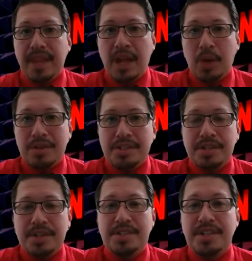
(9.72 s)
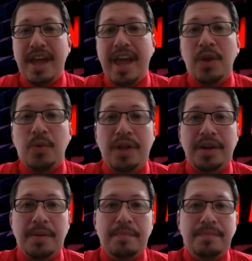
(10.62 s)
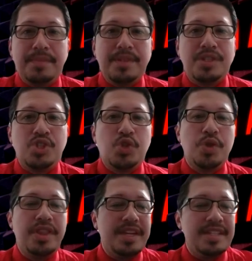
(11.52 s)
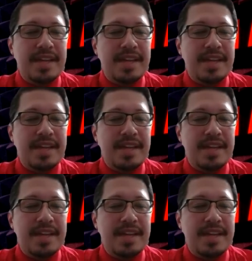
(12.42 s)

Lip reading: Hello, listeners, and welcome to this